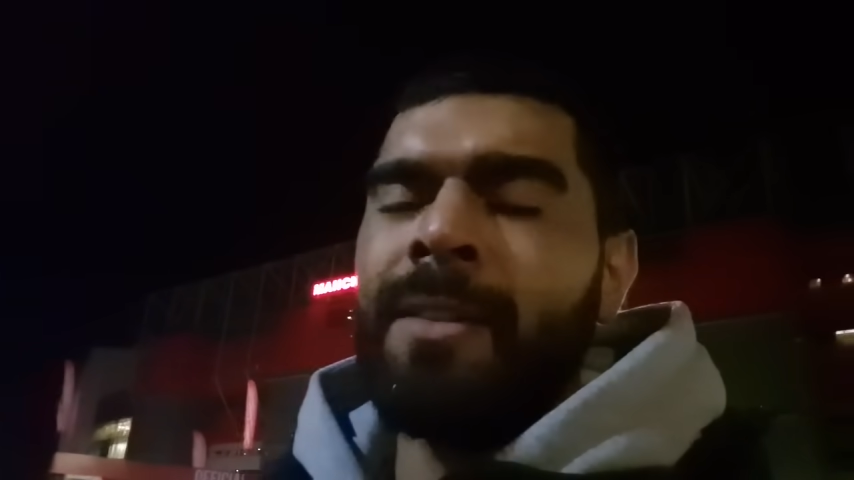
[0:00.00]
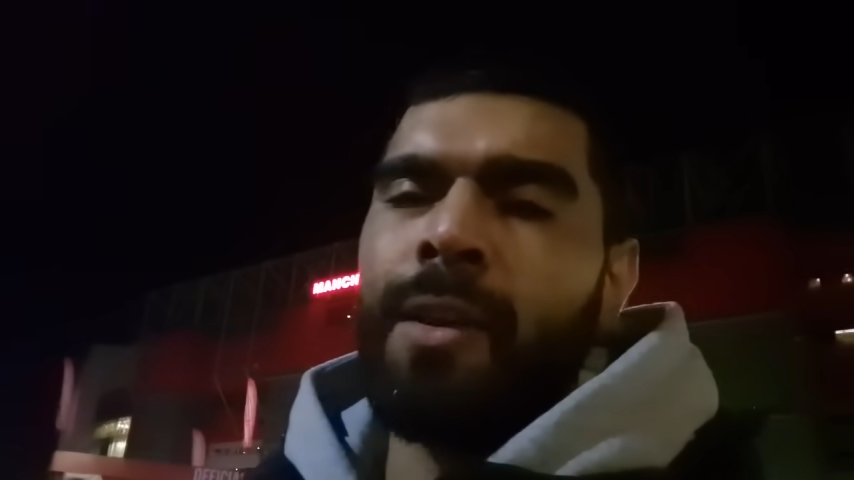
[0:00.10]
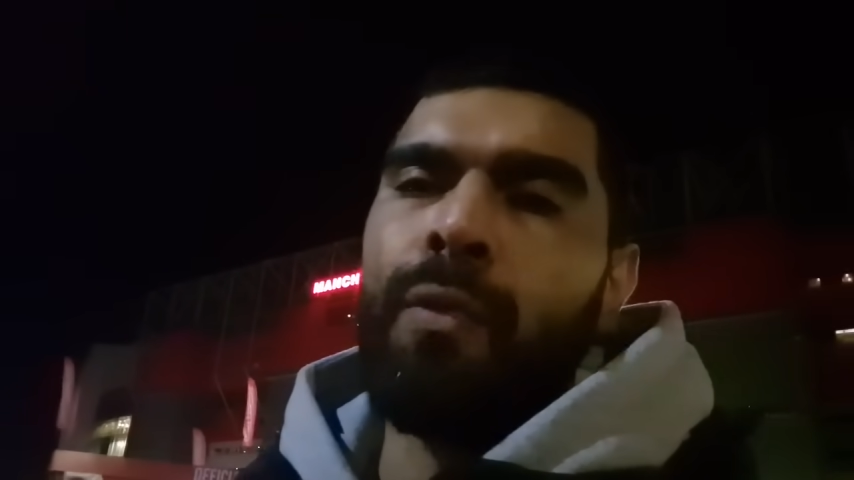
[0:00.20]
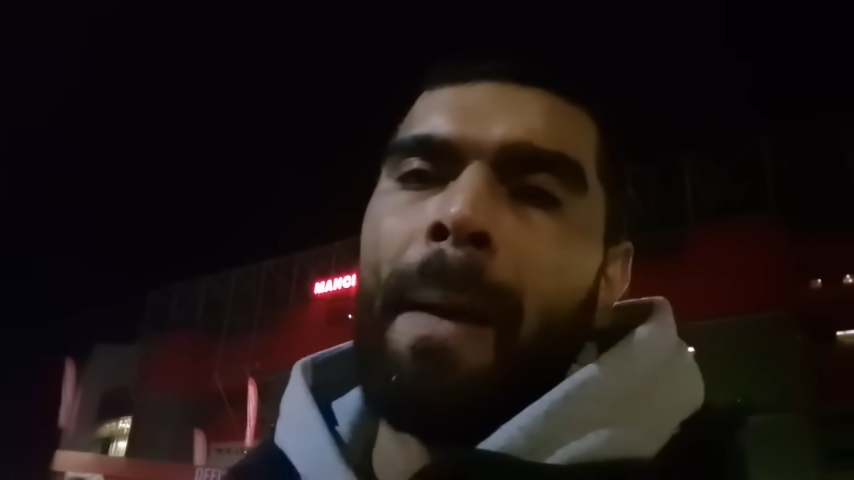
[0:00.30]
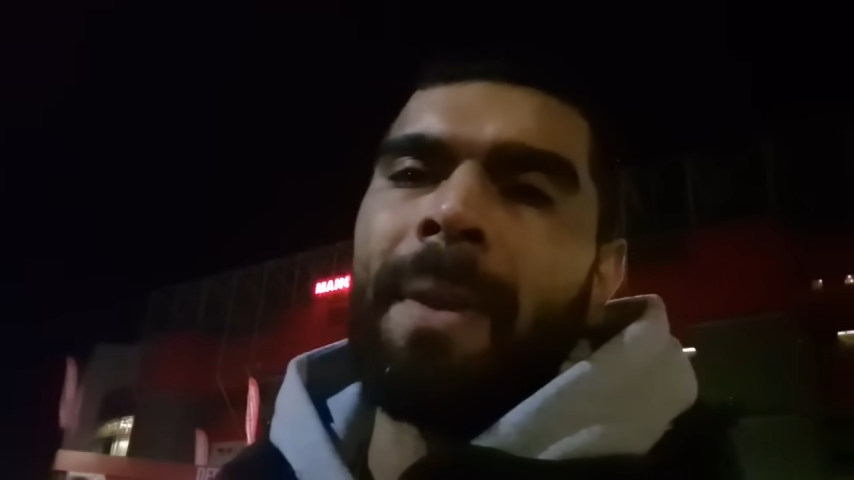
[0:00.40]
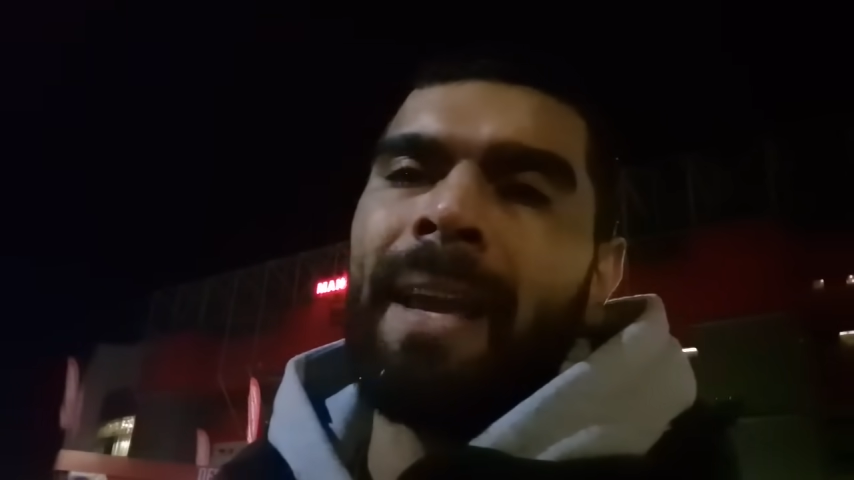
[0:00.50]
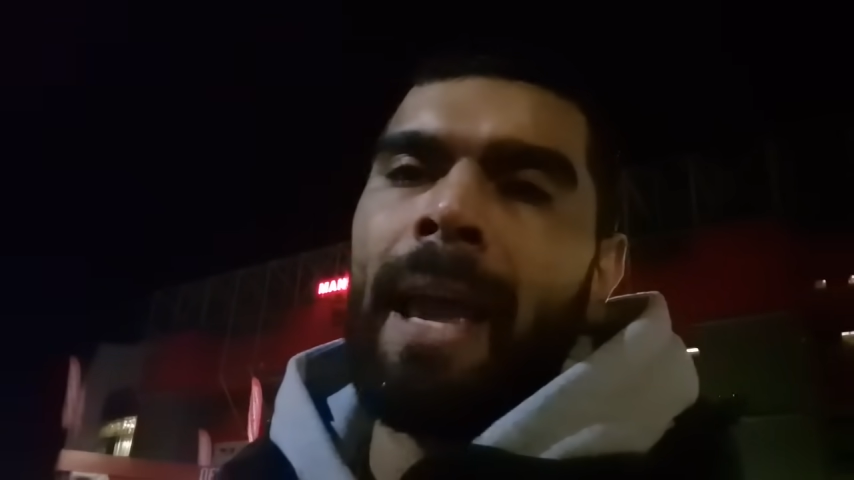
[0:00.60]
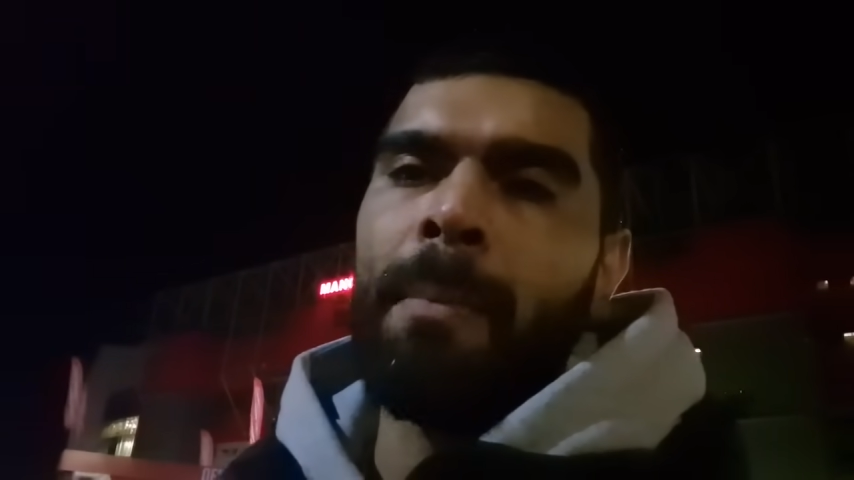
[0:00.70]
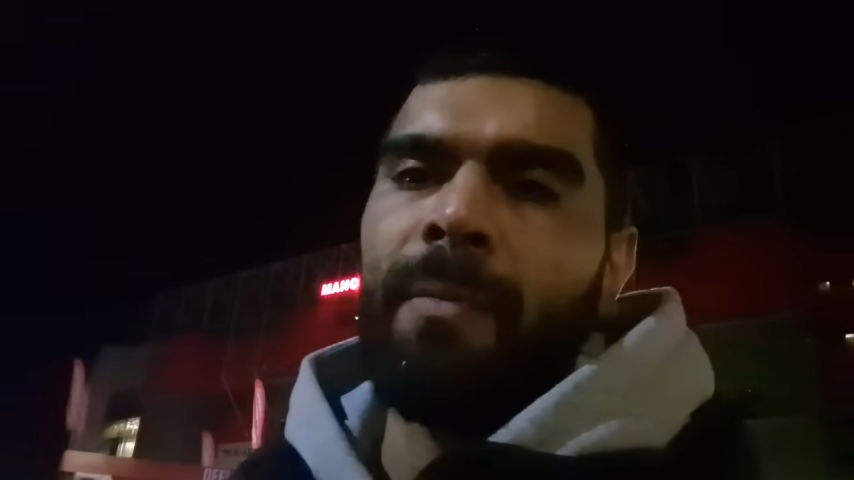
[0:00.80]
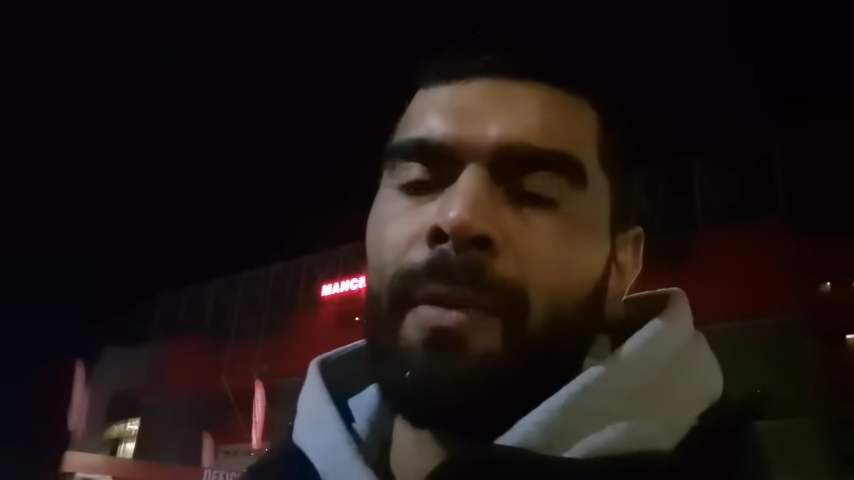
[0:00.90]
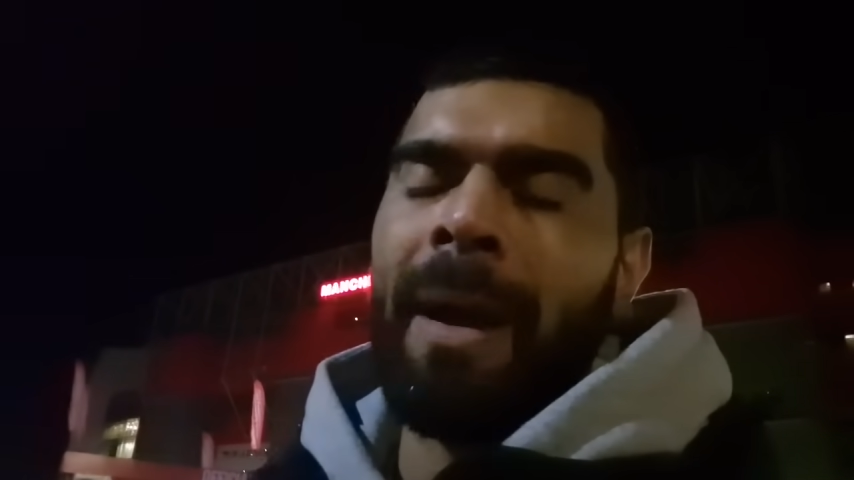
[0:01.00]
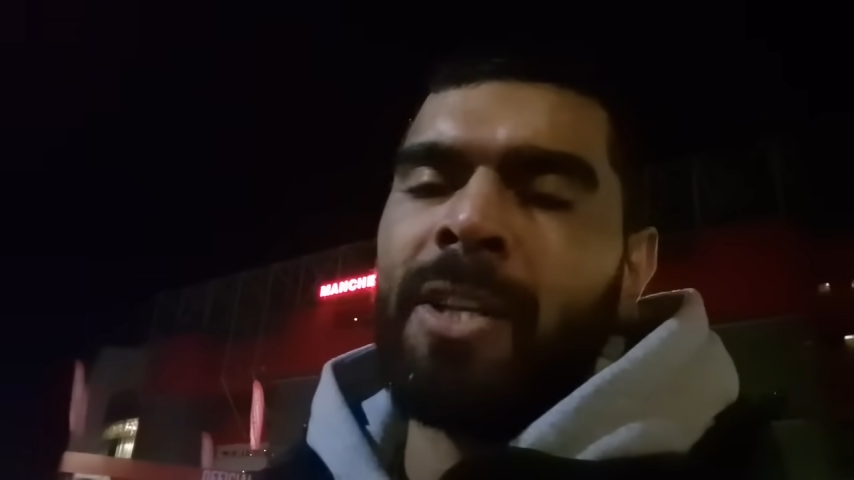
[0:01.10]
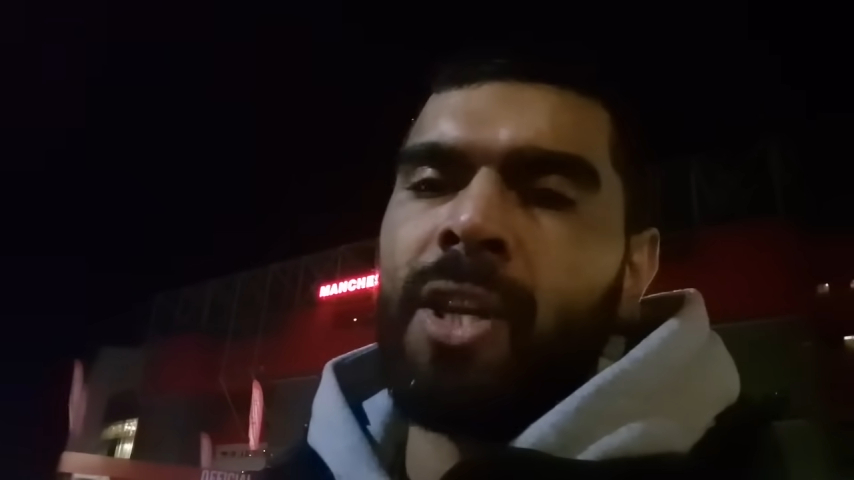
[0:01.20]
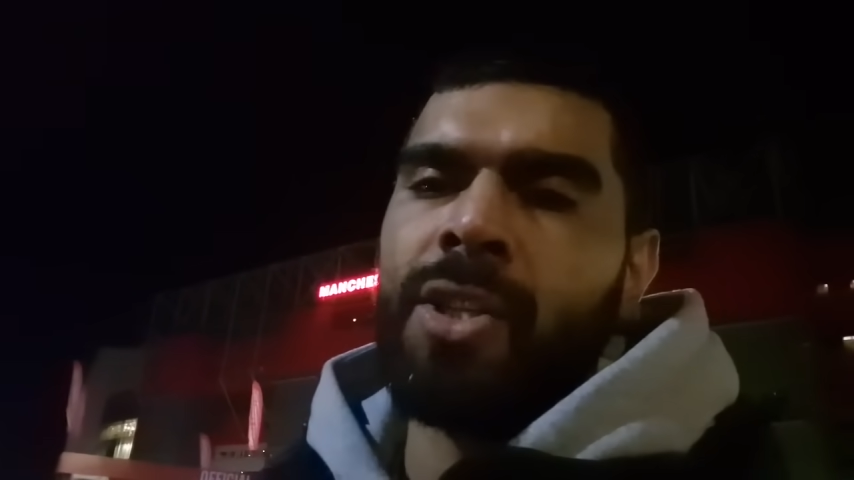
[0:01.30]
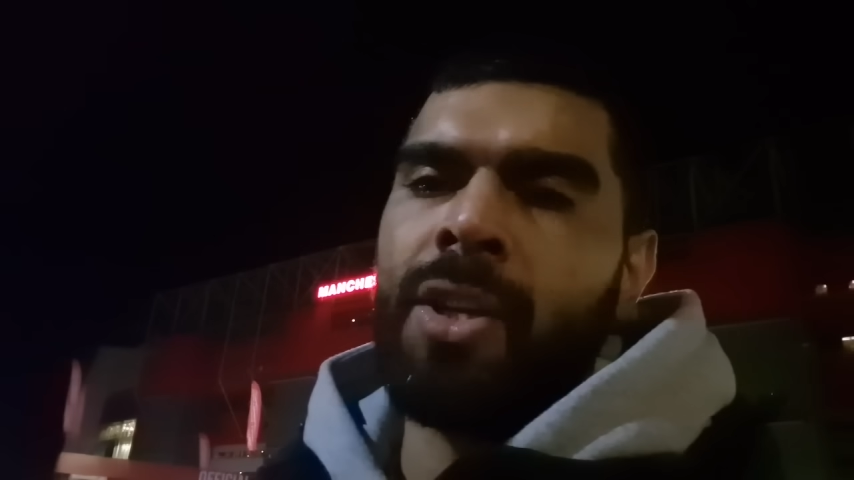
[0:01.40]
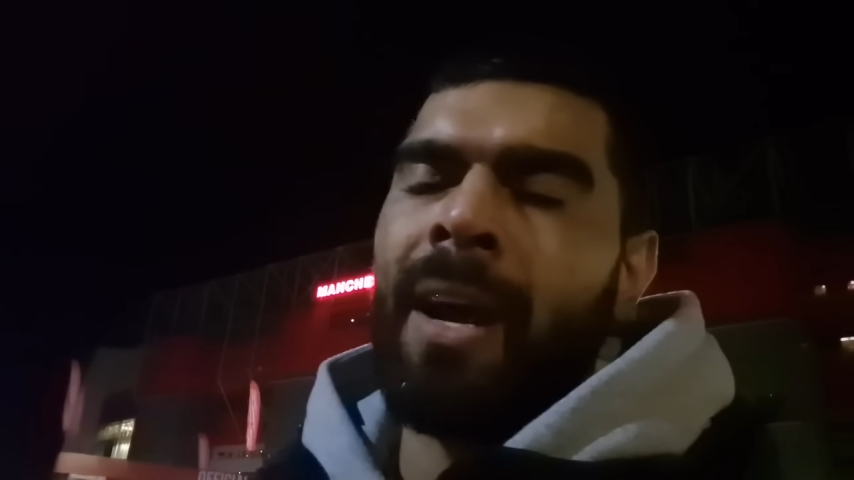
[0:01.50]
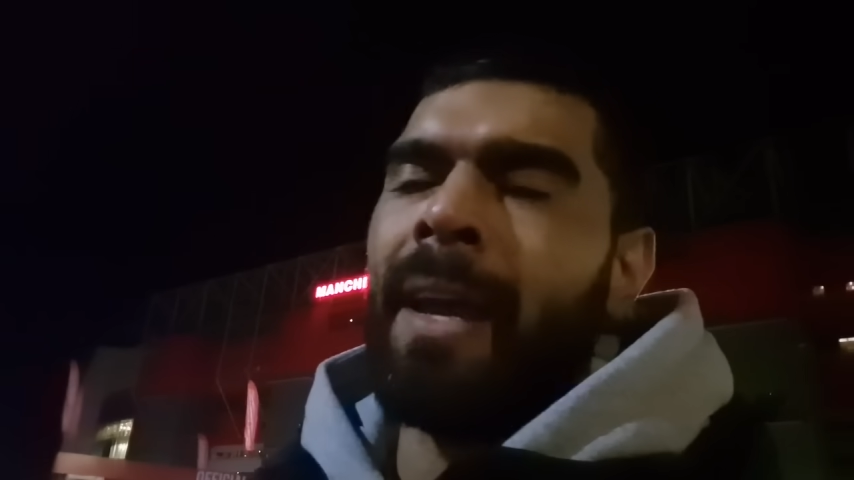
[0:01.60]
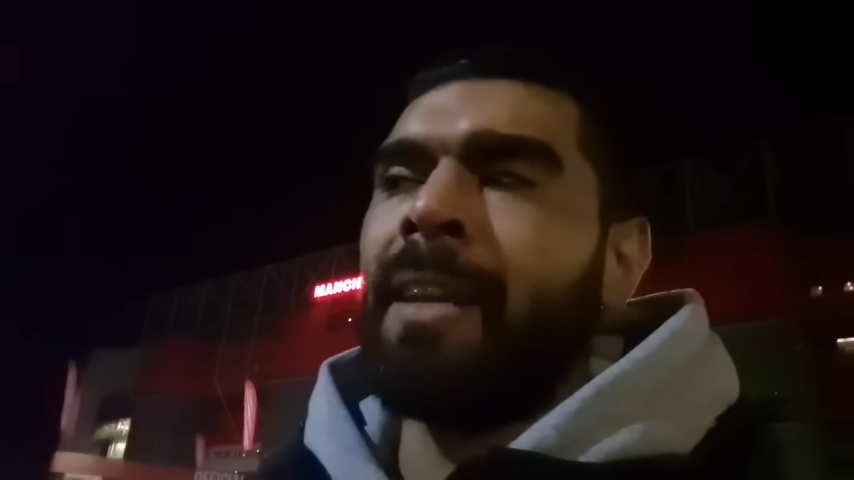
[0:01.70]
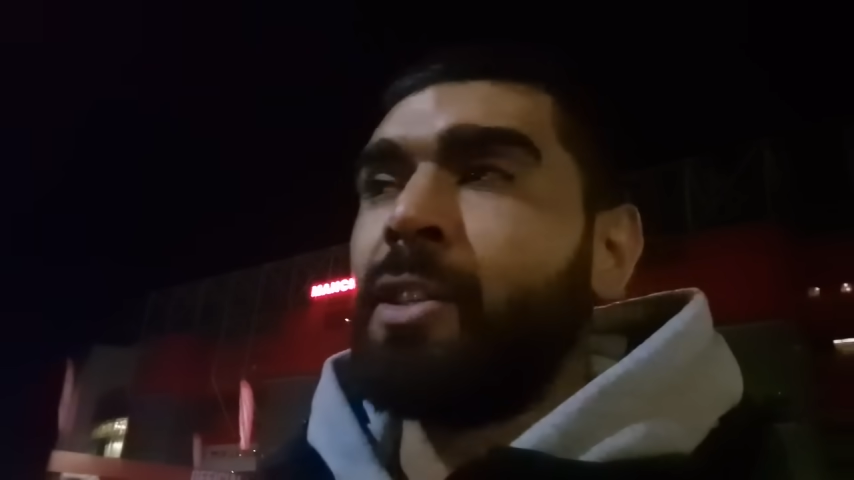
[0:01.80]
to wrap the game up for Manchester United.